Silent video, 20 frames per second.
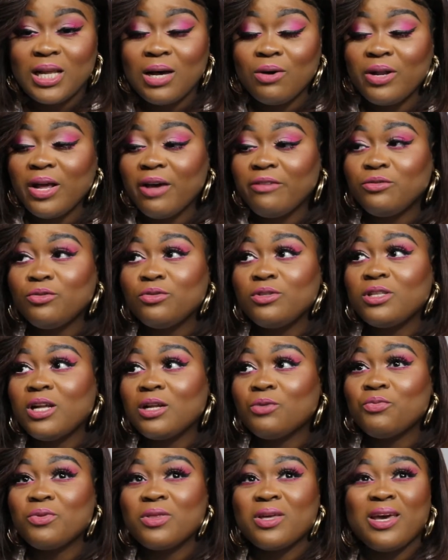I would have to
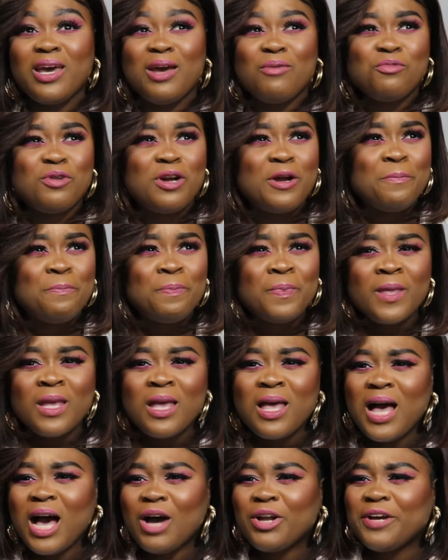start with the camera,
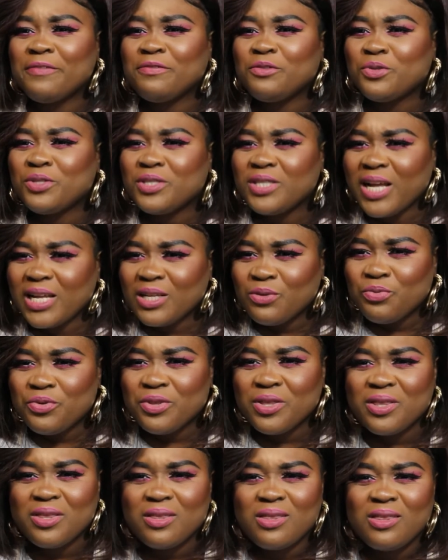I'd have to start with